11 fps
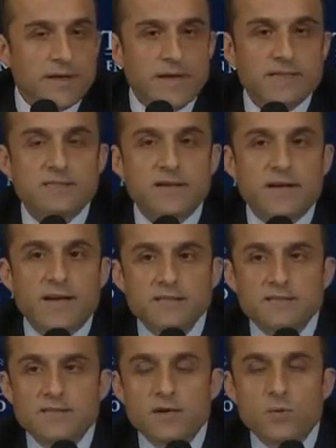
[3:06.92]
It's a
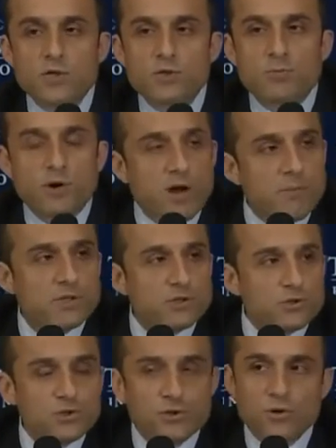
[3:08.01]
country which
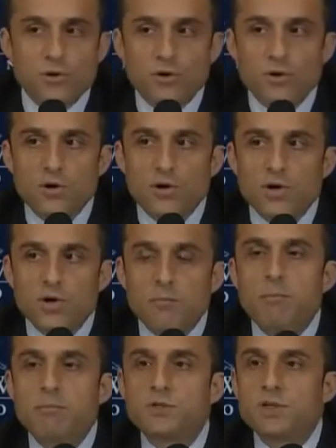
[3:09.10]
promised to you,
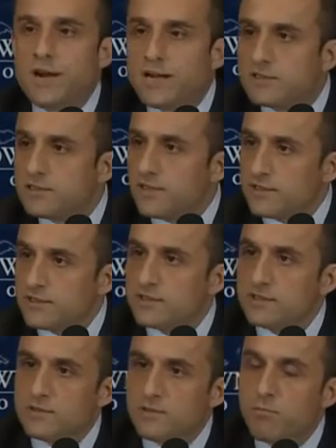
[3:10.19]
trust
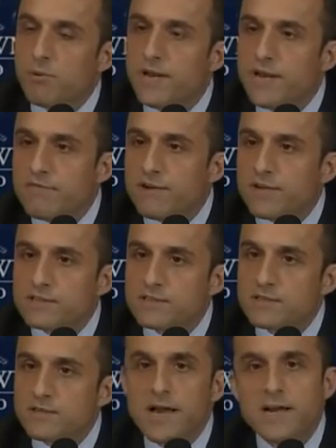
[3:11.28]
us, believe
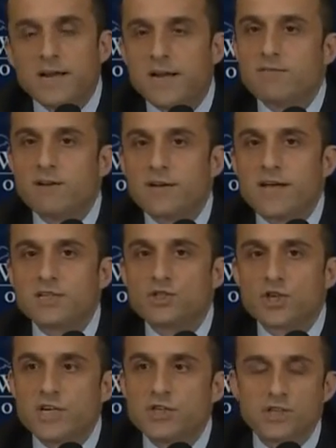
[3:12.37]
us, 9/11 has
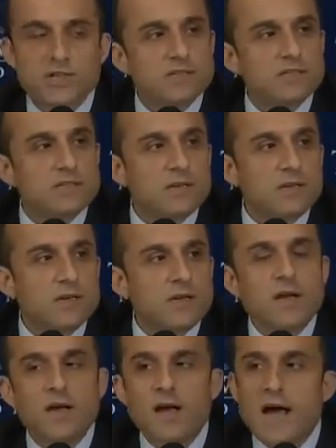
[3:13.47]
changed us.
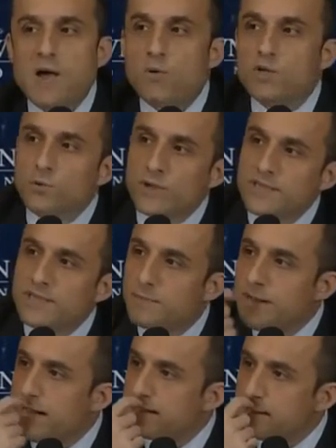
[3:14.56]
I was with
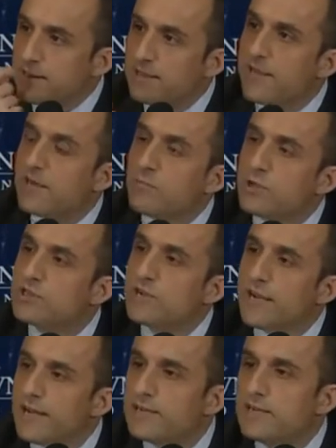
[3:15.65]
them yesterday in
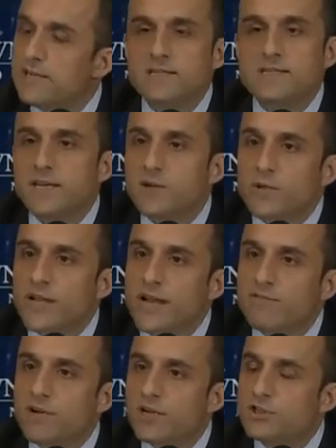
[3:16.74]
Muscat. They said, we
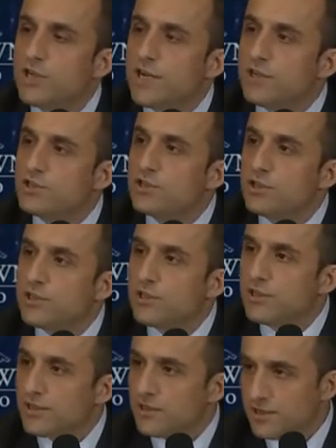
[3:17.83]
have not changed.
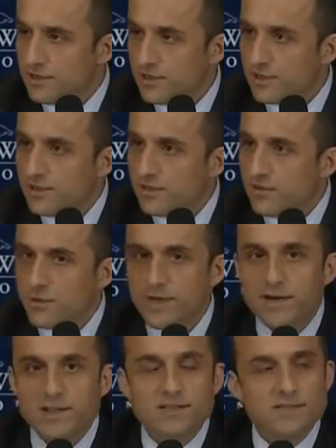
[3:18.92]
We
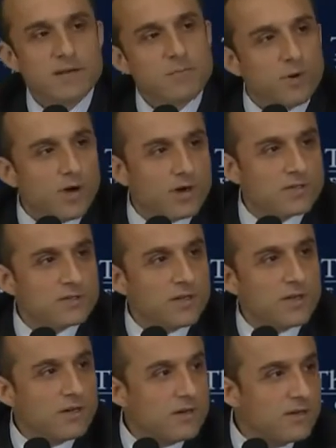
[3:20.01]
are the same Pakistan.